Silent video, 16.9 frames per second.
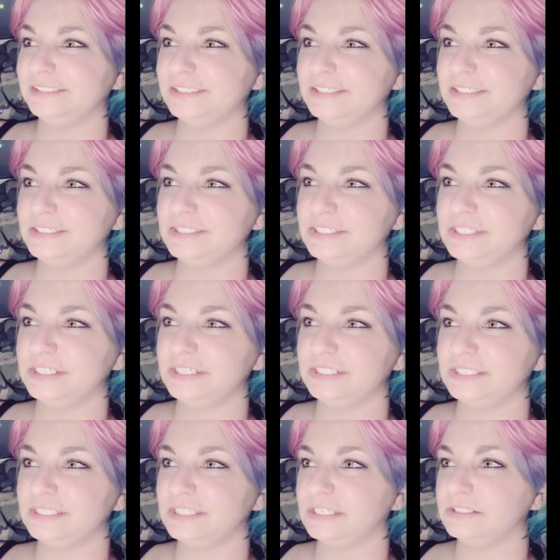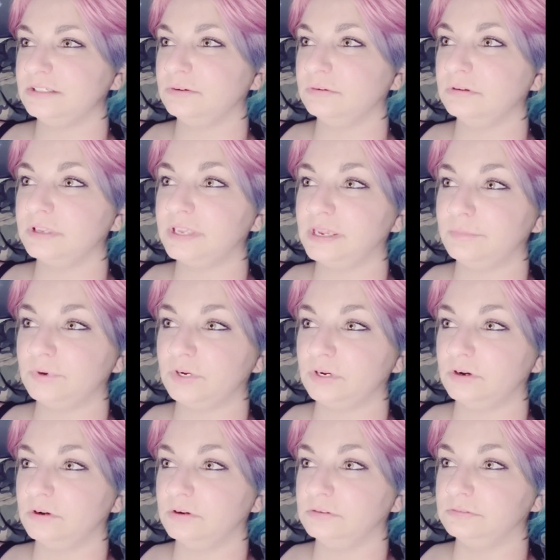She's a total gamer
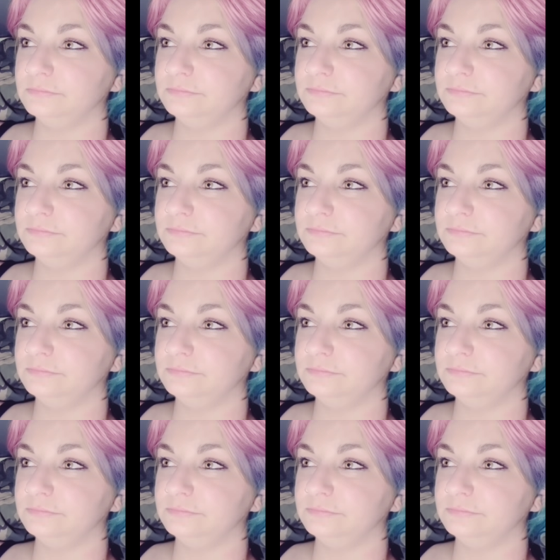girl.